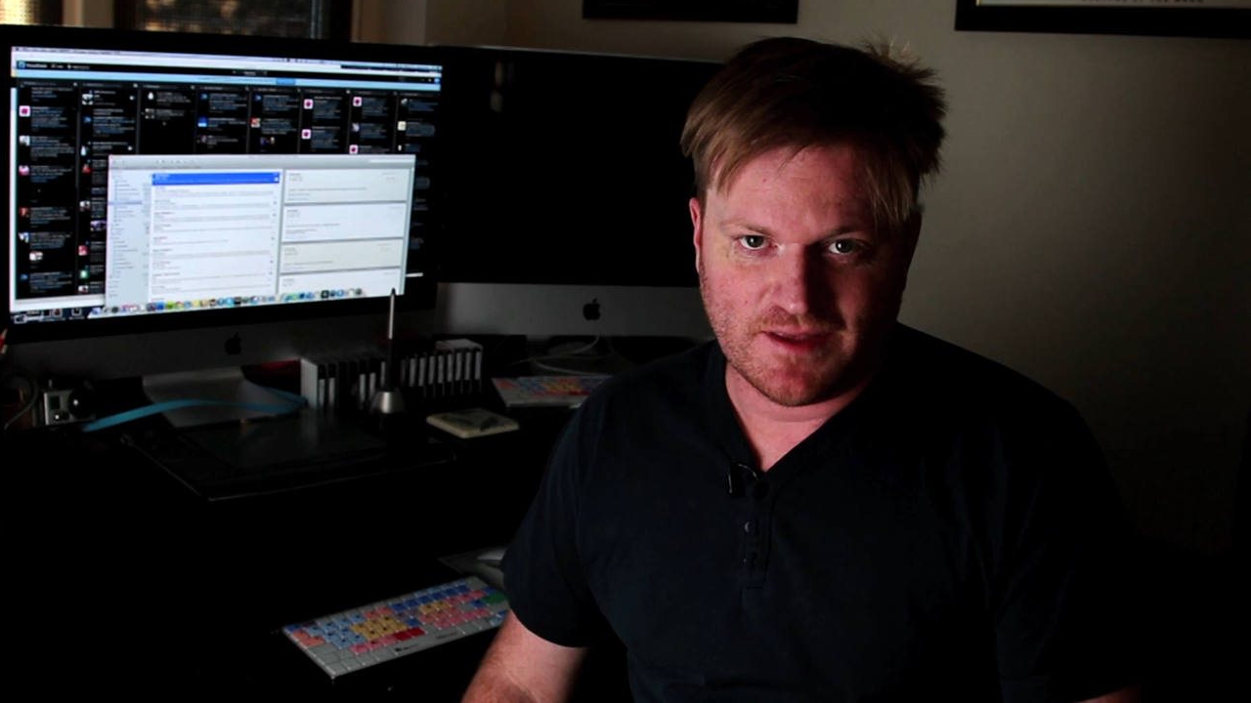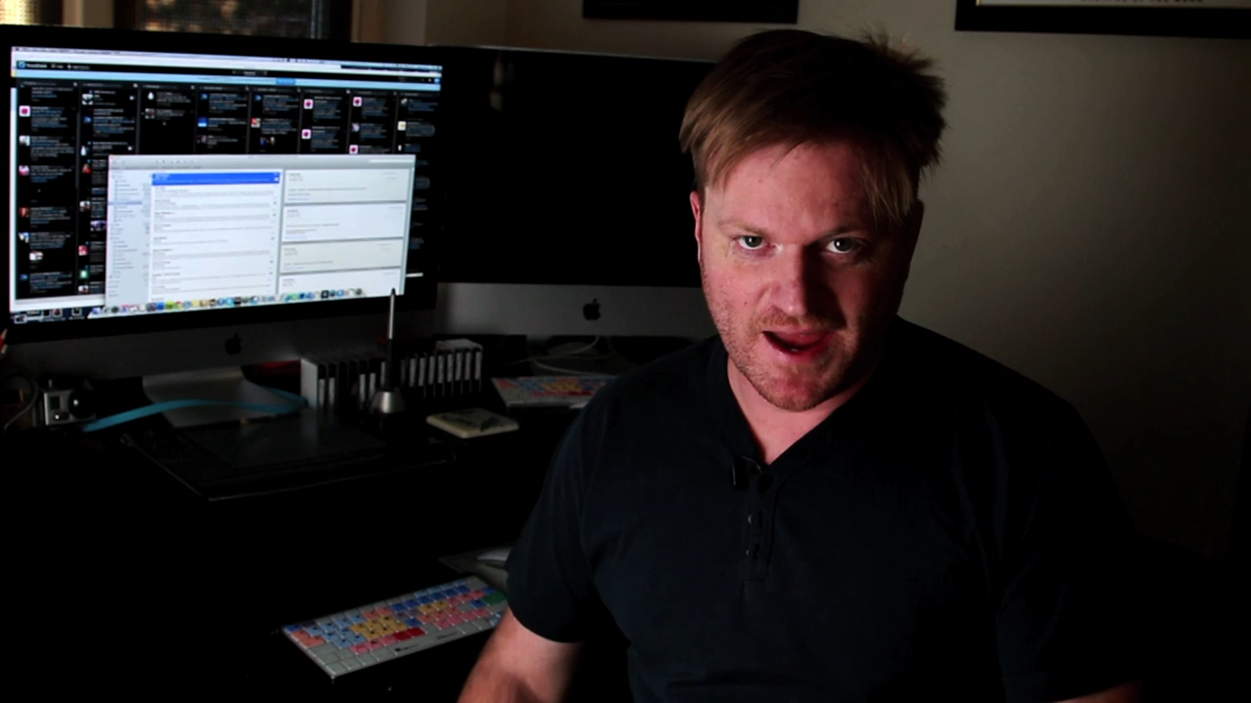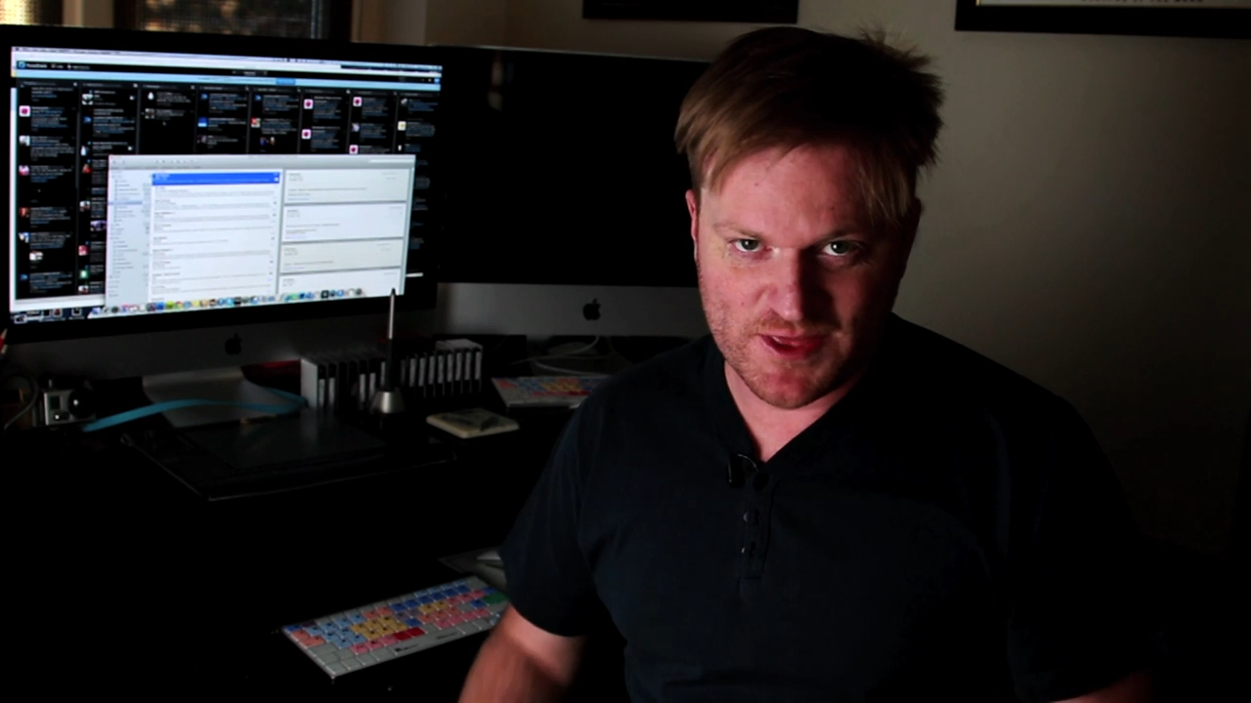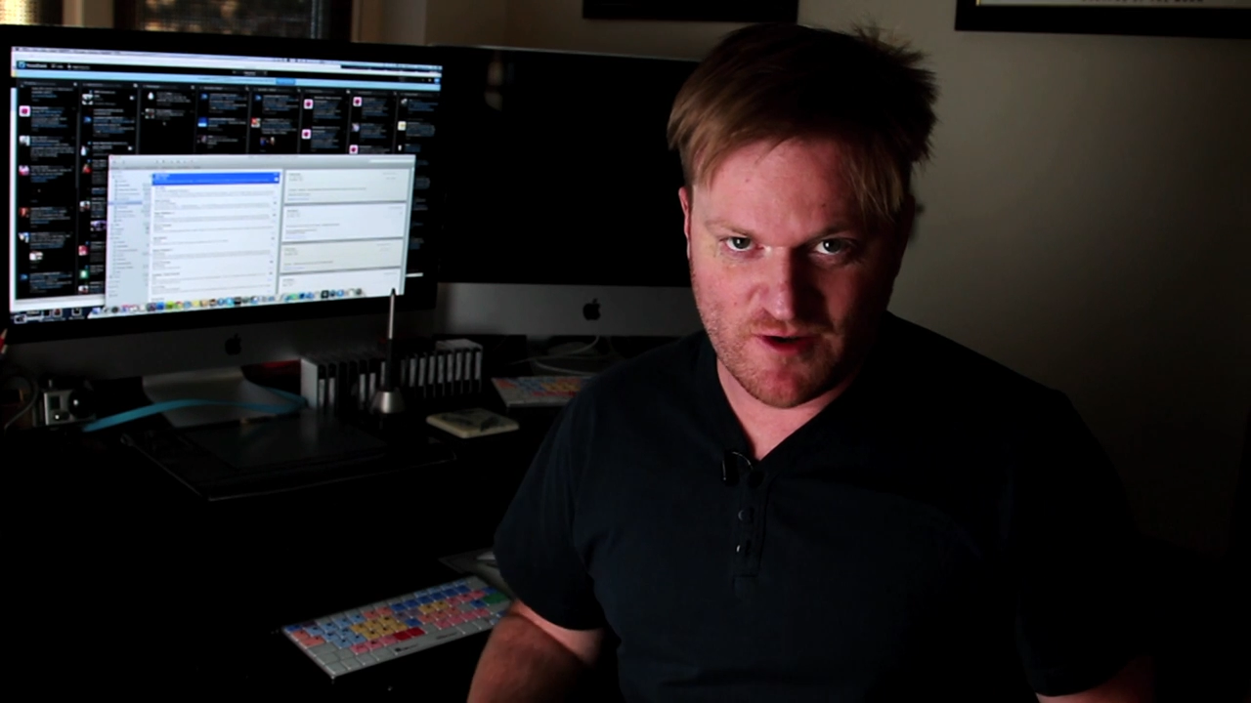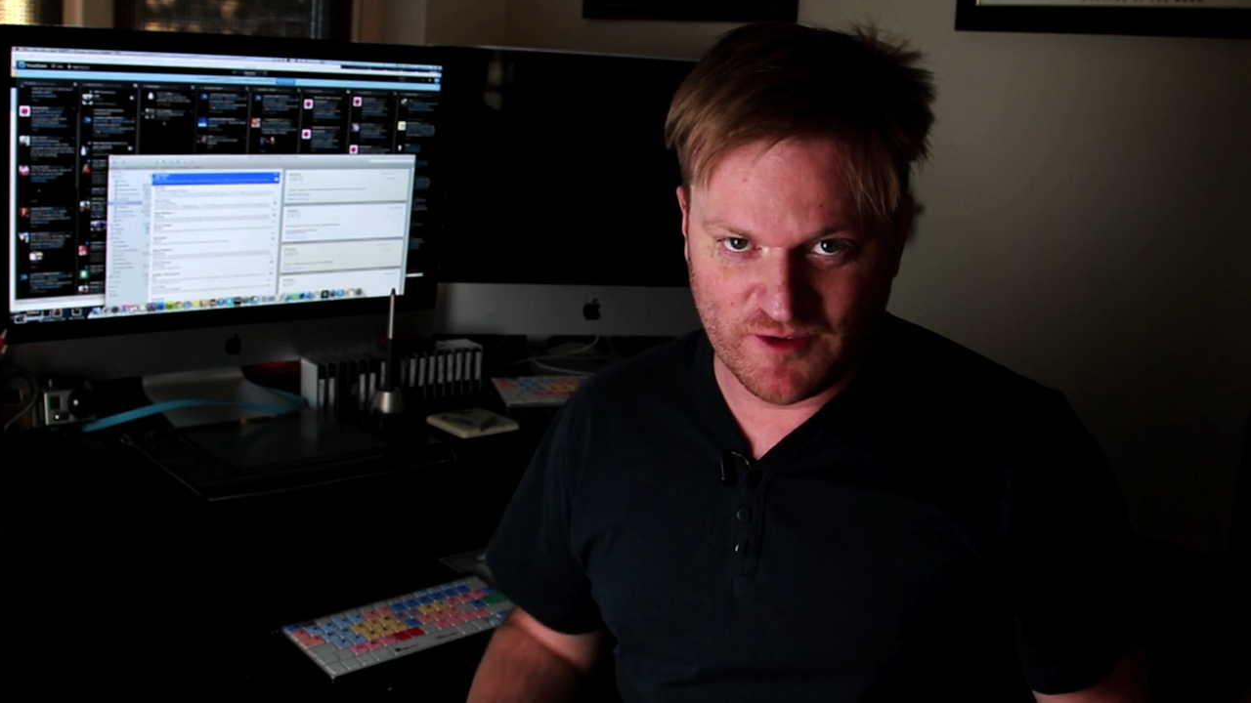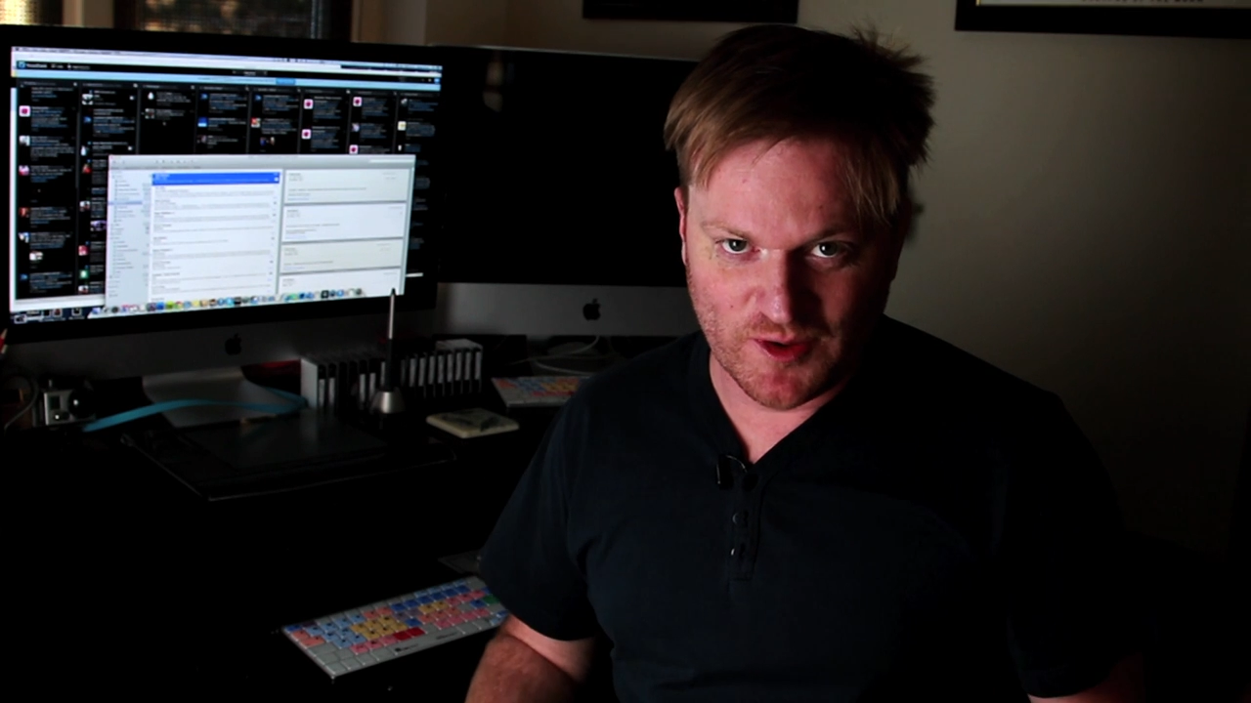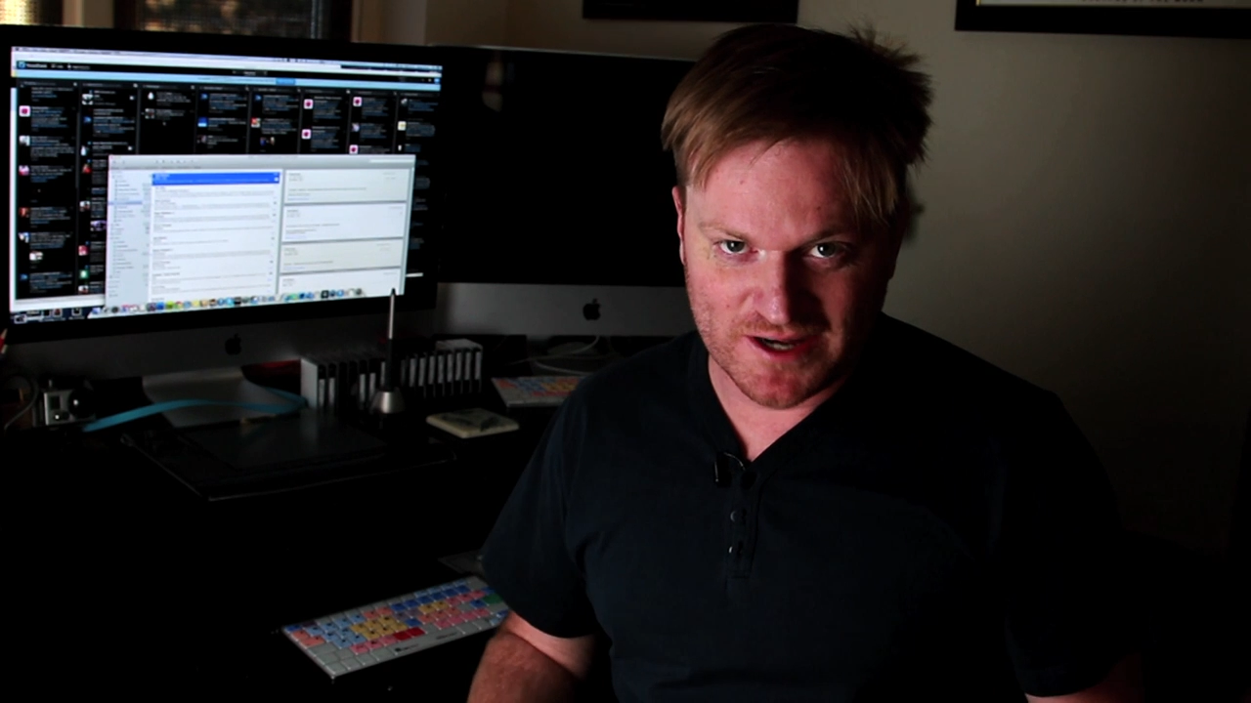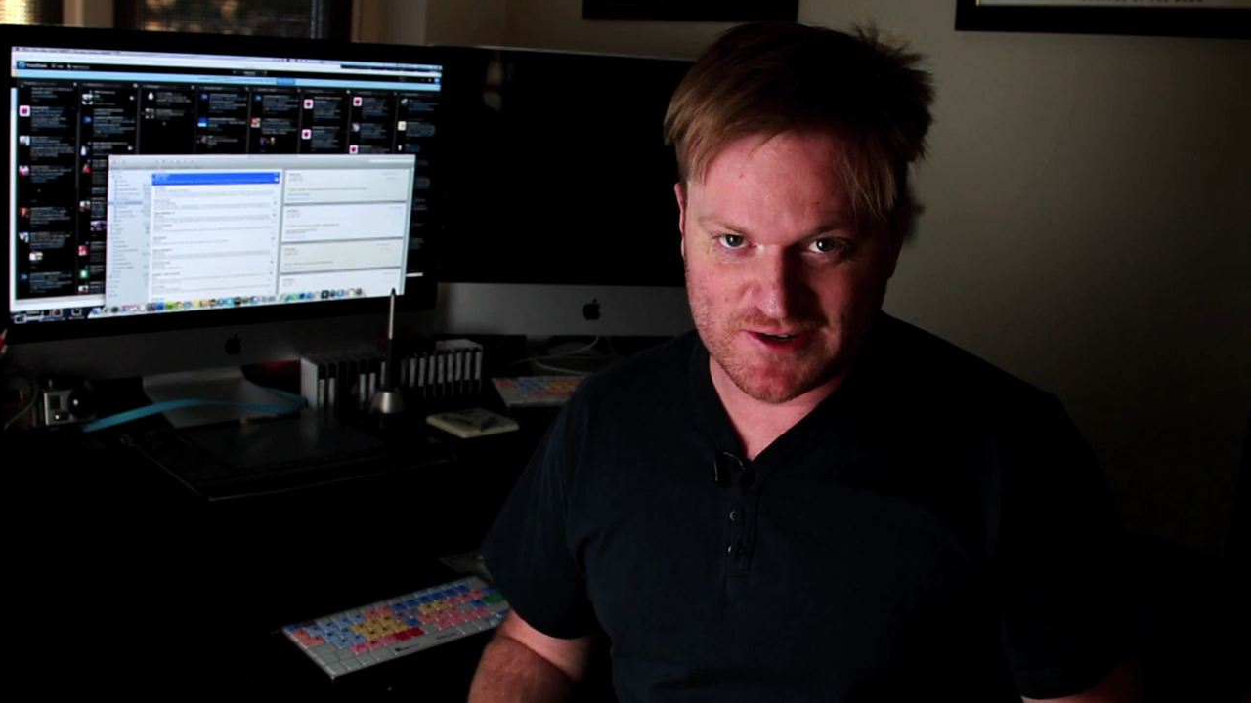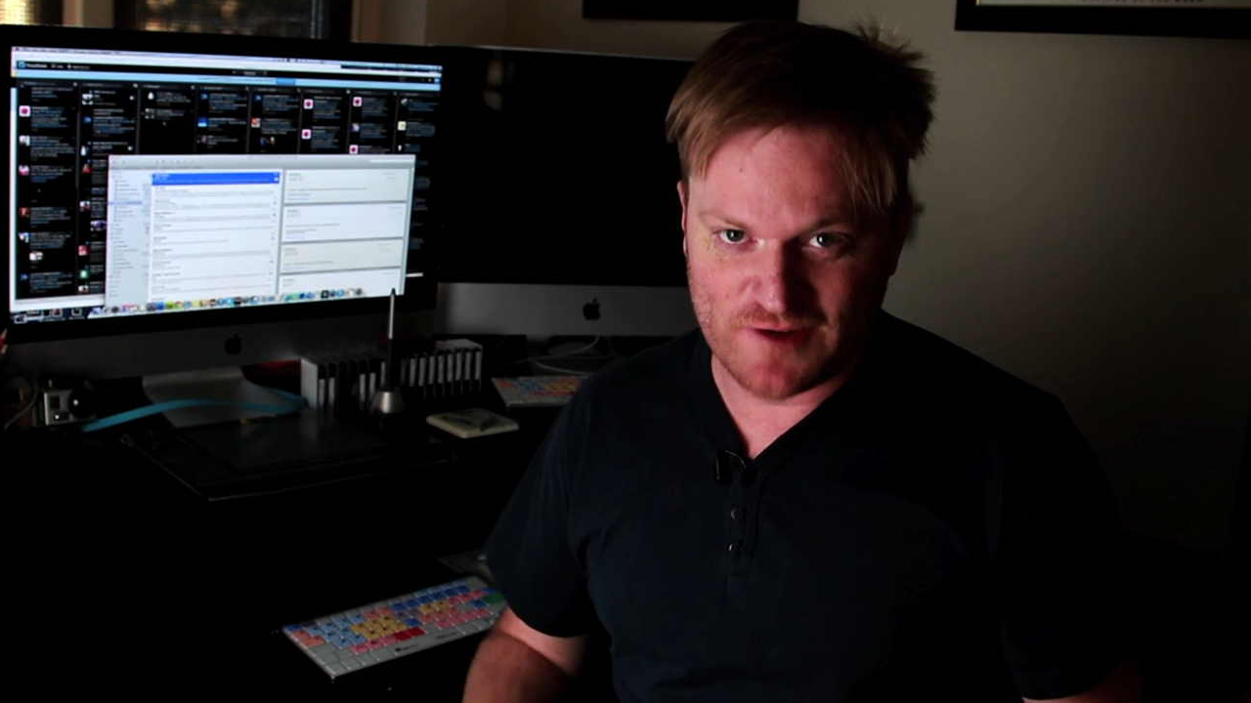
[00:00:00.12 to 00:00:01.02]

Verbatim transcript: Hey there everyone,